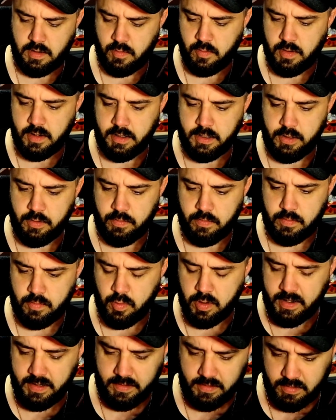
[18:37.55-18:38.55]
What are you
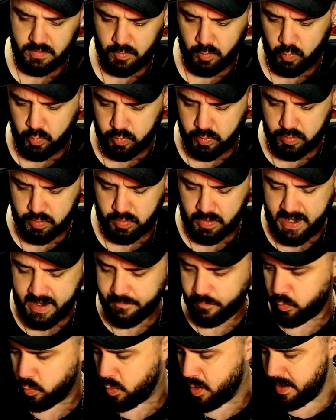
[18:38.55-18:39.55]
what
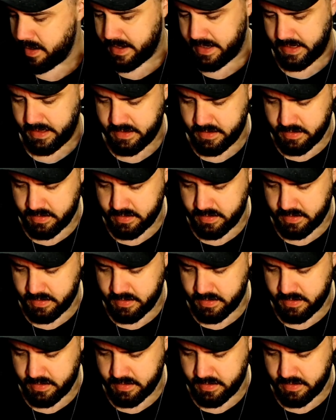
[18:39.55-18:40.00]
have what?